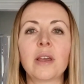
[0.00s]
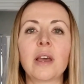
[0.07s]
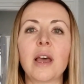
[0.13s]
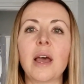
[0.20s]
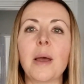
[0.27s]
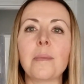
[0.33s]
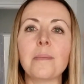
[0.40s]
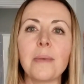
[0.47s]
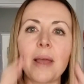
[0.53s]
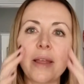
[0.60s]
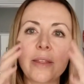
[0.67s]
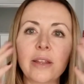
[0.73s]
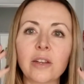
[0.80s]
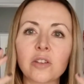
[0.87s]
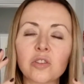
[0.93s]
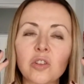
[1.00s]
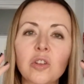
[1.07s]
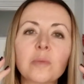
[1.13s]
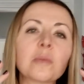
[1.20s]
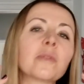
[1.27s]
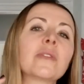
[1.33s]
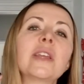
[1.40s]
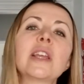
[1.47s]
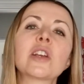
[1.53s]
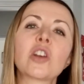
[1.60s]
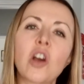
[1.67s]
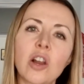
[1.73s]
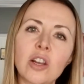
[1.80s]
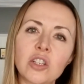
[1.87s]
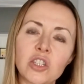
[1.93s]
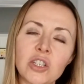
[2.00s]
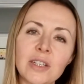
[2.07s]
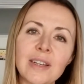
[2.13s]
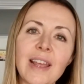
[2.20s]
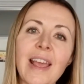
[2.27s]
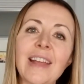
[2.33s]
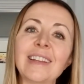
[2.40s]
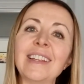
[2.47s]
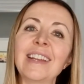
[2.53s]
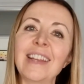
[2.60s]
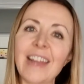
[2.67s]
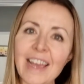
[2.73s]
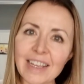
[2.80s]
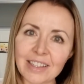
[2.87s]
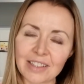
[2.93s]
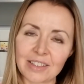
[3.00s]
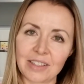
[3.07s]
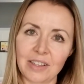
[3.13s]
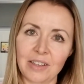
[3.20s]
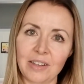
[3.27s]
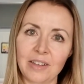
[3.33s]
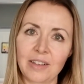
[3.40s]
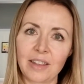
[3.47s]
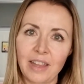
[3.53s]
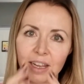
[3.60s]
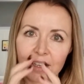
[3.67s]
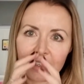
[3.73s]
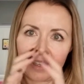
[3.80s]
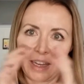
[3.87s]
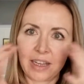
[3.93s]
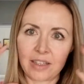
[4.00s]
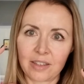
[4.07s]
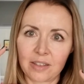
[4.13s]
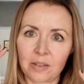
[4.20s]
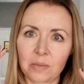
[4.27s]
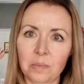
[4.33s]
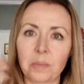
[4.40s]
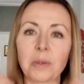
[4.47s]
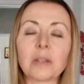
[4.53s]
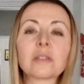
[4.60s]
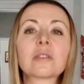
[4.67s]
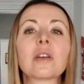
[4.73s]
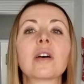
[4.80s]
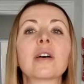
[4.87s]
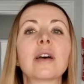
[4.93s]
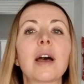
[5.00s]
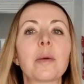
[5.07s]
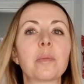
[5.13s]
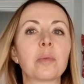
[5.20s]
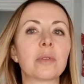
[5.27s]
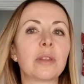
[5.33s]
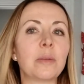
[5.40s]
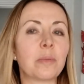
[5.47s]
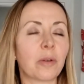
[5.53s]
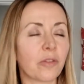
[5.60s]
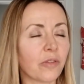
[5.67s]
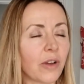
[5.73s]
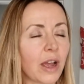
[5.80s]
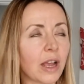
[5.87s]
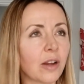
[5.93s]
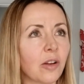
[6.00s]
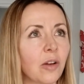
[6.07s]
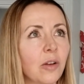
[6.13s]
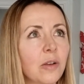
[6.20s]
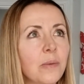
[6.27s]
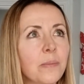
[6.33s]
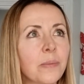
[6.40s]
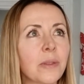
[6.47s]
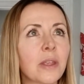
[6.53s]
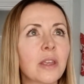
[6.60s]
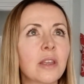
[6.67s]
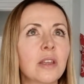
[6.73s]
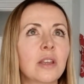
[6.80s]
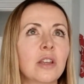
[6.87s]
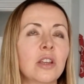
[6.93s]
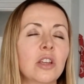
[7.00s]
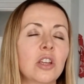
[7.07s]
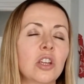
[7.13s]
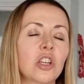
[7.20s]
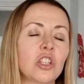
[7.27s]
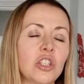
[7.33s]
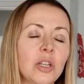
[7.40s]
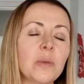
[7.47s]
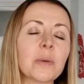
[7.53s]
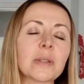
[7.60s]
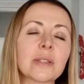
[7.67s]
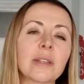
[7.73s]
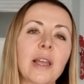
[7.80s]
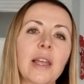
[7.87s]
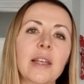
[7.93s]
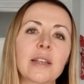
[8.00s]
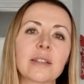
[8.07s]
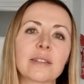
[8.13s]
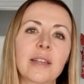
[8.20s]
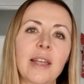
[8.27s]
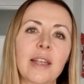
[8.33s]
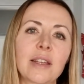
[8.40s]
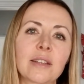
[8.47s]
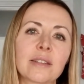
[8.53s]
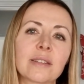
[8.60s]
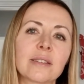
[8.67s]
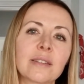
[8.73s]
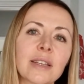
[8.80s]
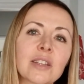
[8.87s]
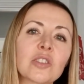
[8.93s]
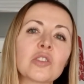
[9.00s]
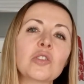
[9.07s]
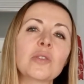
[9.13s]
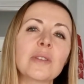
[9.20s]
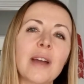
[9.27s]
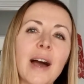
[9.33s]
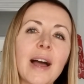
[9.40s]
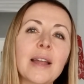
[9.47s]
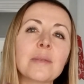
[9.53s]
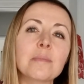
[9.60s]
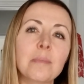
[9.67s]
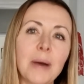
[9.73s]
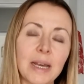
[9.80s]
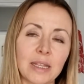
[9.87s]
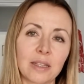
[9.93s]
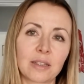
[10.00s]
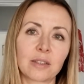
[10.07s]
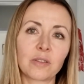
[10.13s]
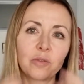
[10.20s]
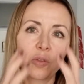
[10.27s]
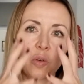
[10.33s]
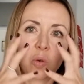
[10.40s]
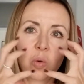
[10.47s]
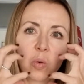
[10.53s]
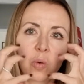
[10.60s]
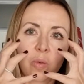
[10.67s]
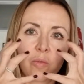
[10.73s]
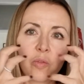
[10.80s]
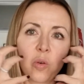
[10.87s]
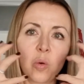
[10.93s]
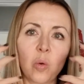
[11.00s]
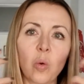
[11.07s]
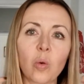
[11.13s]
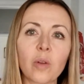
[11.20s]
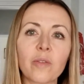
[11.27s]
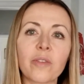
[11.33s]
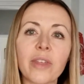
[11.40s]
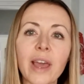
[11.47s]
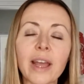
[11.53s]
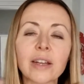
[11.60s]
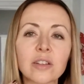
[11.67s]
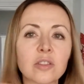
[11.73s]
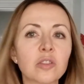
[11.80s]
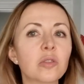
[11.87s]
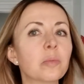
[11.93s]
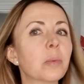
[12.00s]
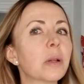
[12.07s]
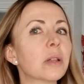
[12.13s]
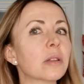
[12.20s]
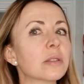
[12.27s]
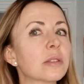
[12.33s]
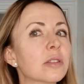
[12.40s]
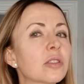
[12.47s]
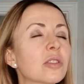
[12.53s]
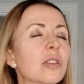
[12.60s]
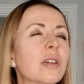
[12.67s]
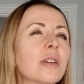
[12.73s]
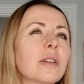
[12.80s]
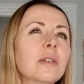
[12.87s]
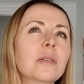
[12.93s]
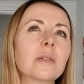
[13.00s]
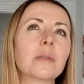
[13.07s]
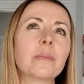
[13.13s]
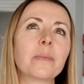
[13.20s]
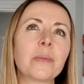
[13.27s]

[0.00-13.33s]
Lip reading: And then in terms of the collagen and elastin that gets built up with the Profhilo, she was saying it takes 6 to 9 months for all of that to build. So